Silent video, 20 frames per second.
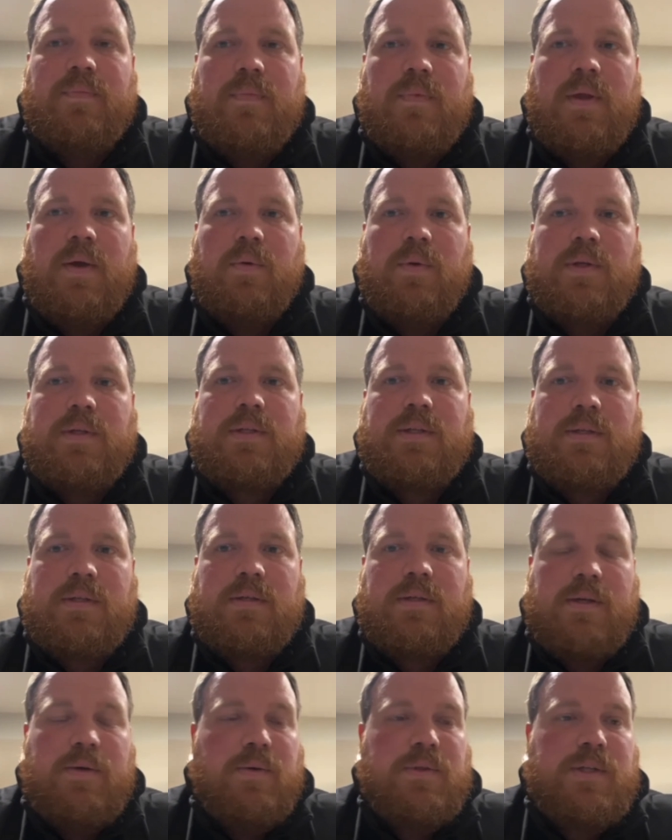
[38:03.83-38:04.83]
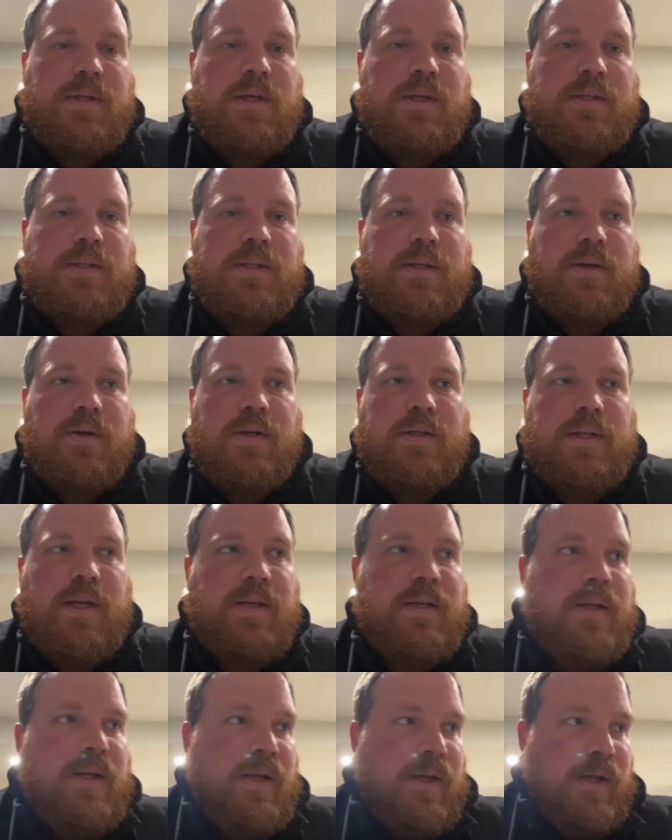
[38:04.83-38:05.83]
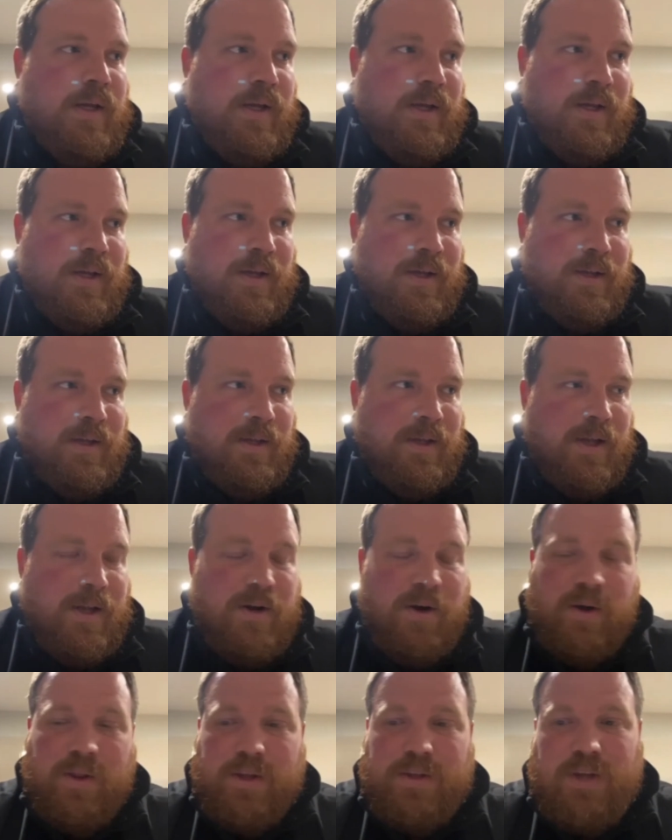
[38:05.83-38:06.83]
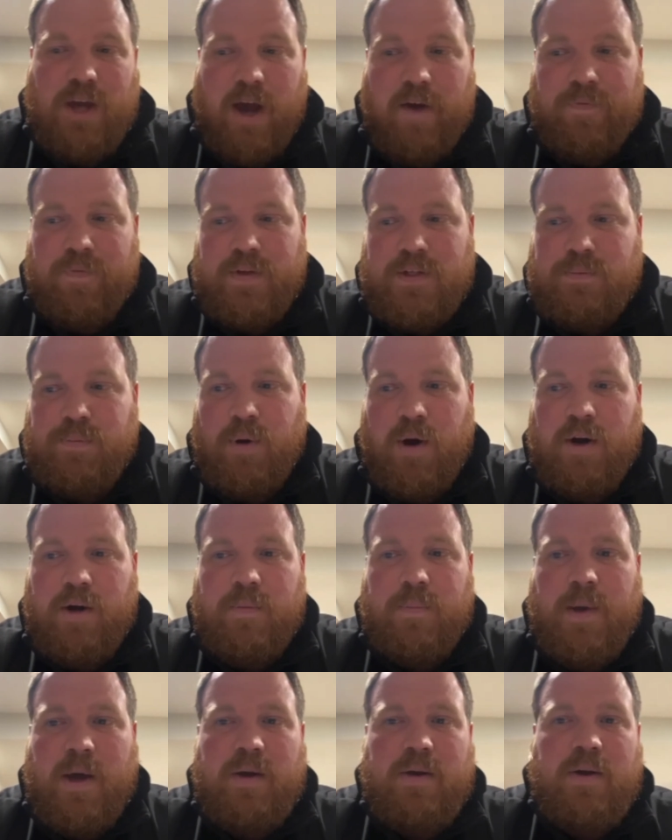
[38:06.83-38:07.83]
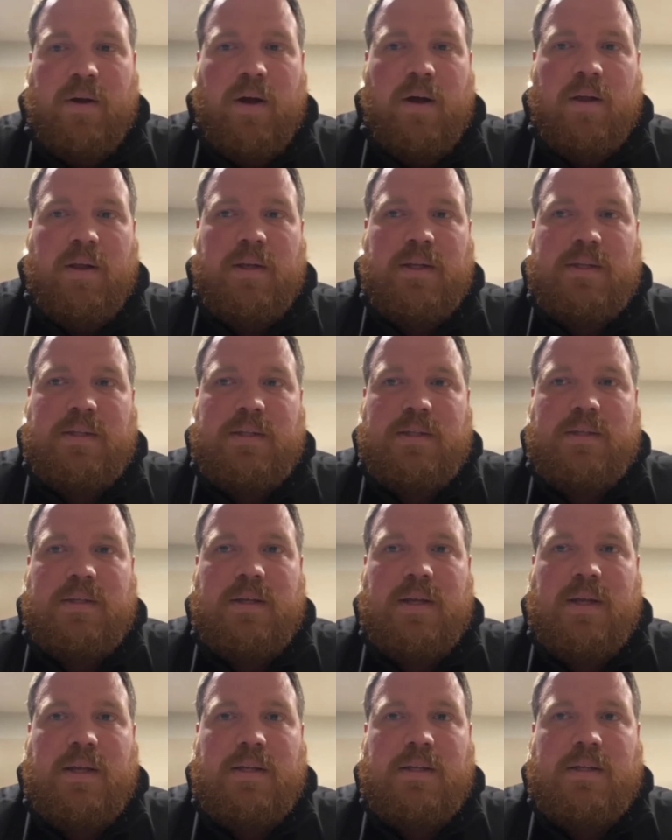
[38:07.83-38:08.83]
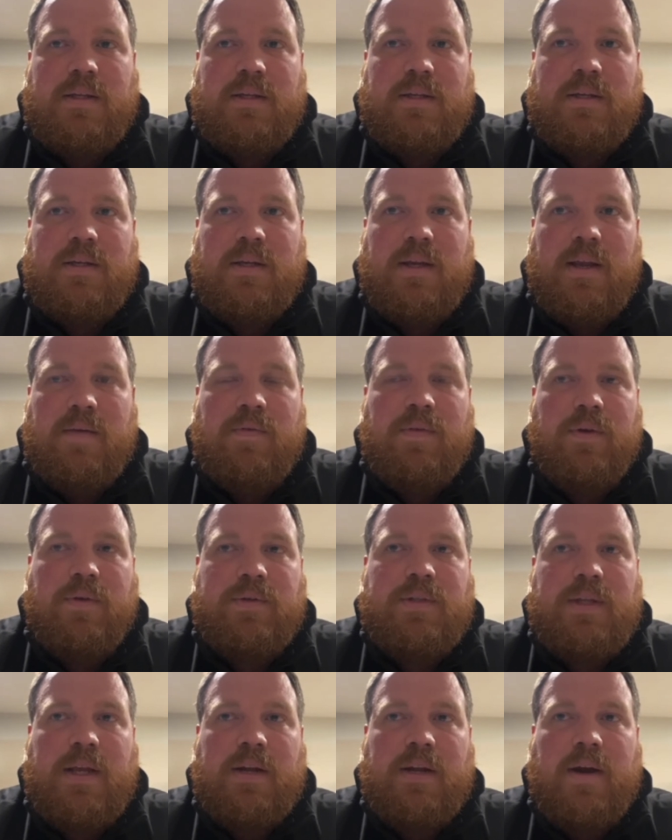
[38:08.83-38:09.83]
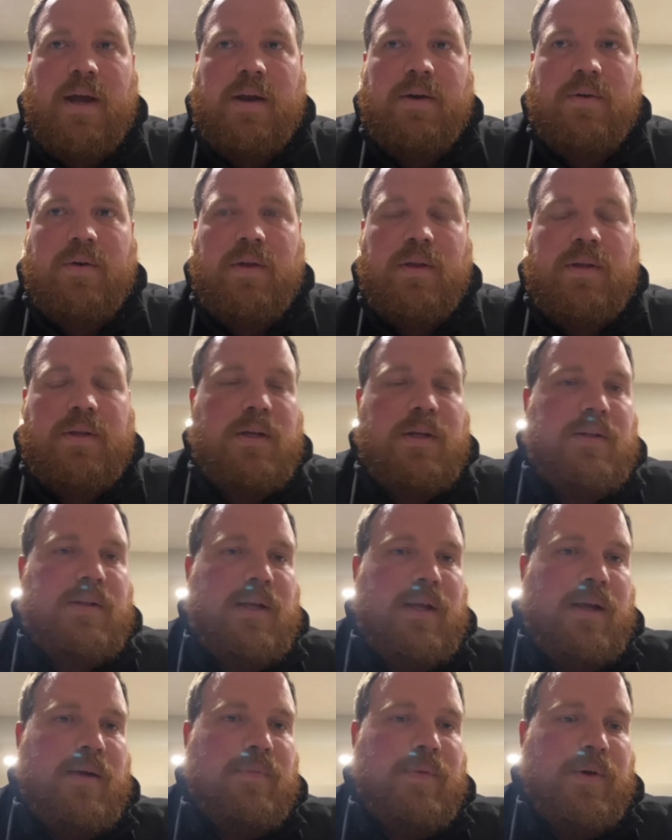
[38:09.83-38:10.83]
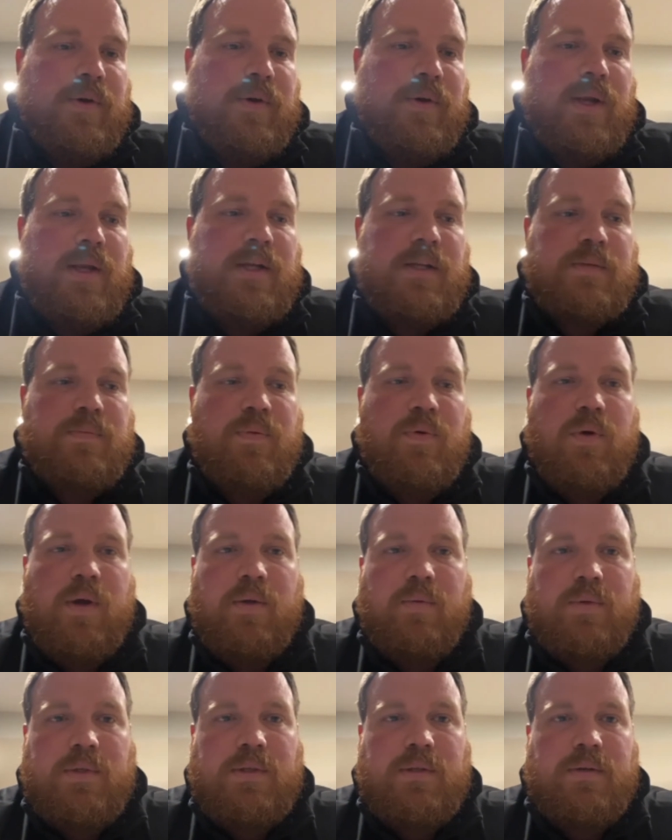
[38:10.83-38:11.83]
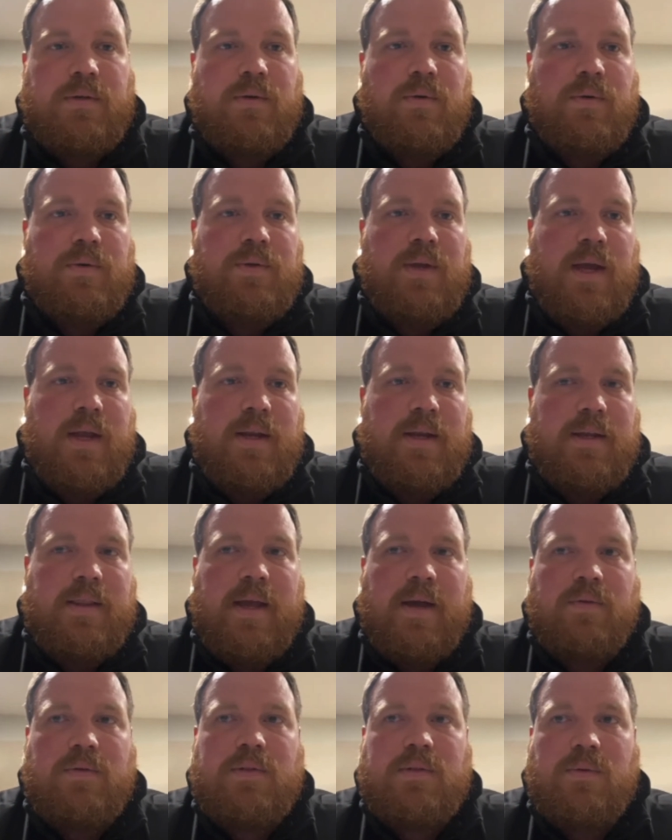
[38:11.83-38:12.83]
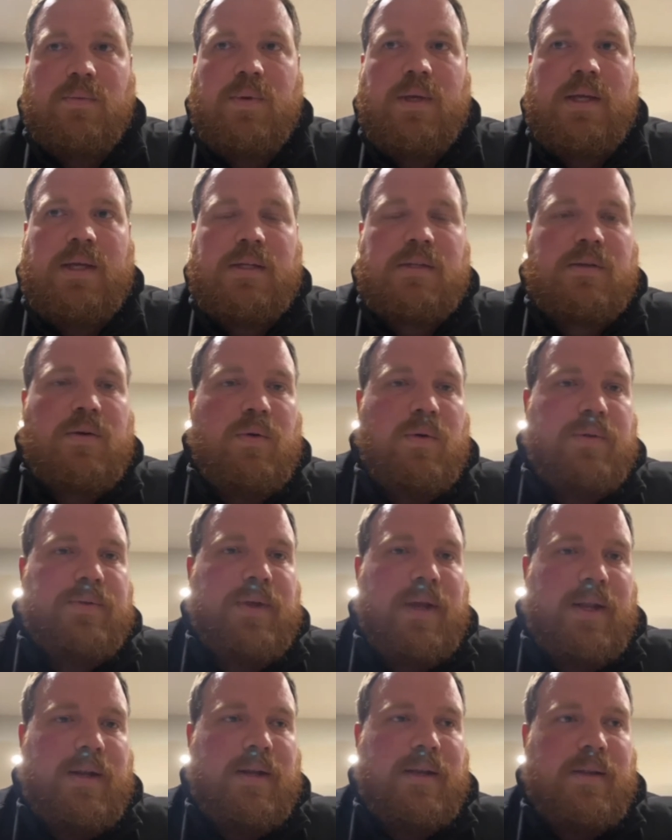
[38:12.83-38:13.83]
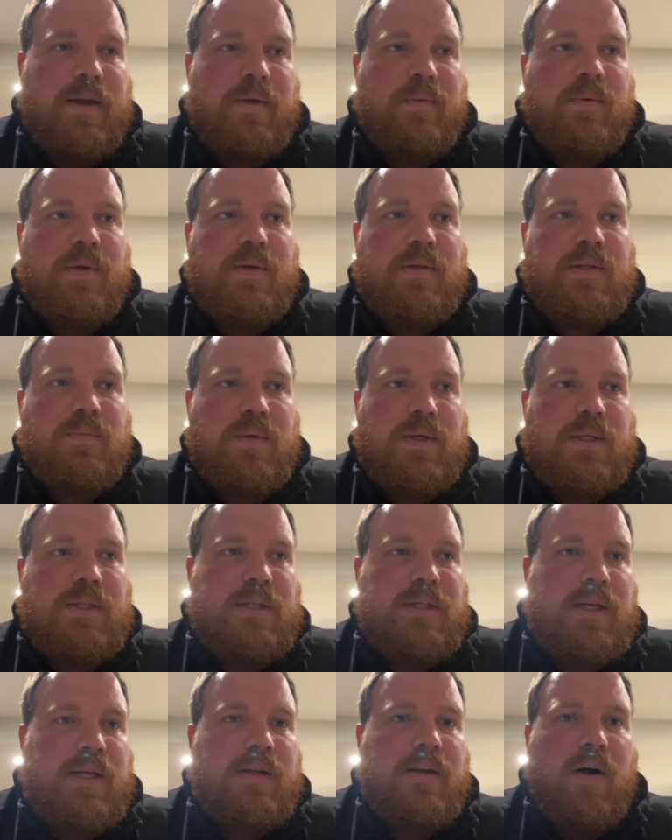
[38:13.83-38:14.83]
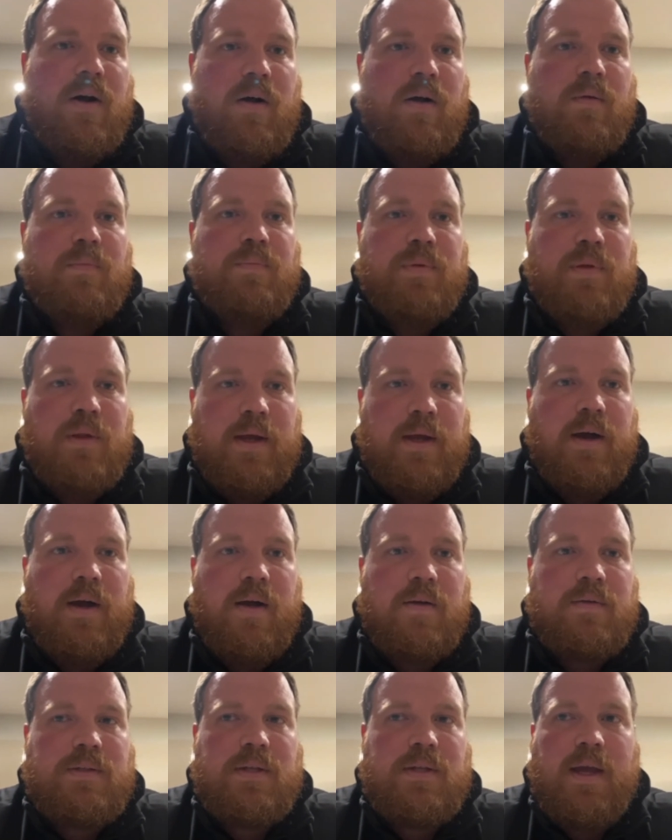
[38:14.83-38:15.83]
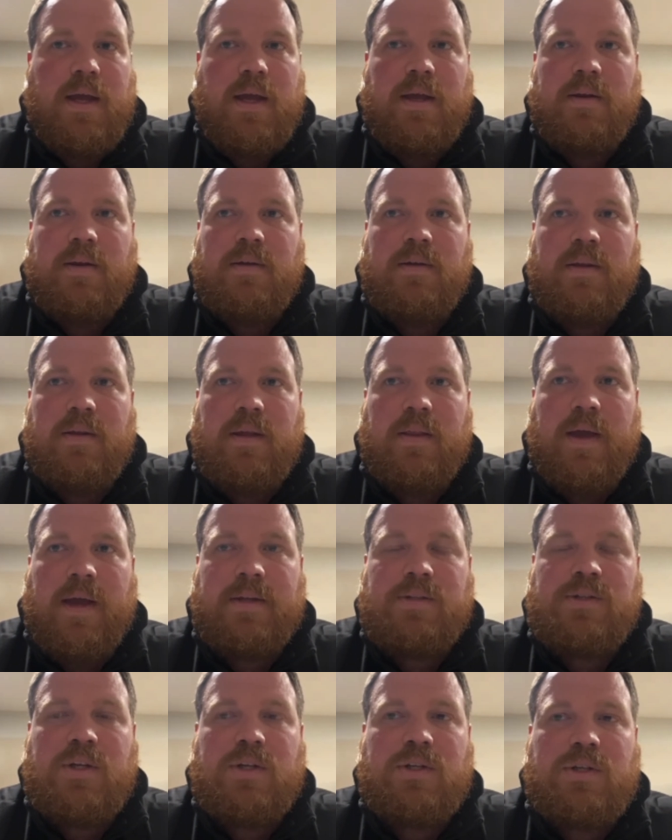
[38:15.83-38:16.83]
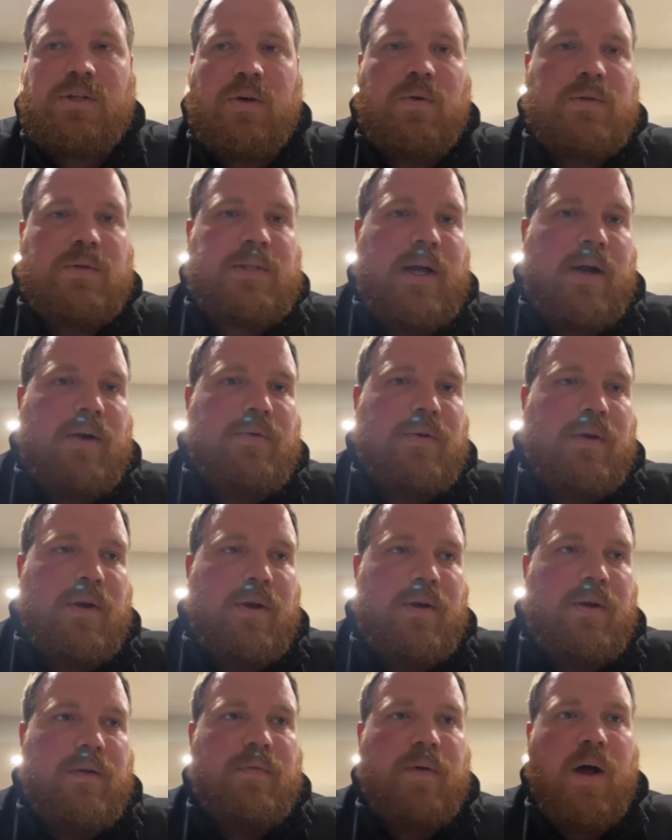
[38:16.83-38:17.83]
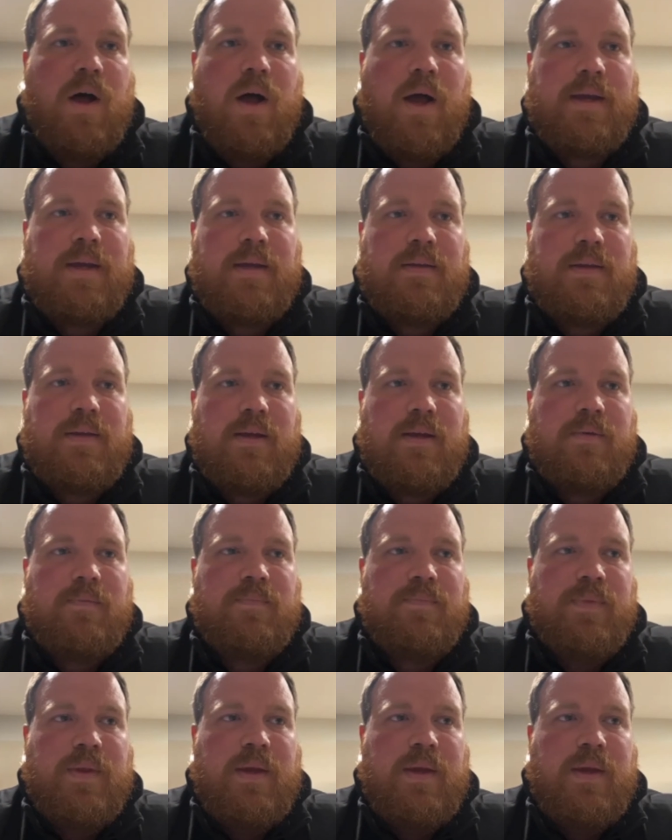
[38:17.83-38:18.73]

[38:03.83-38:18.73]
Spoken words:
it was a good series. And the toughest part about it all is even though Stayner had a really good team, their weakest point was their goaltending, and that was the weakest goaltending that we seen all playoffs. And that just shows how good of a hockey team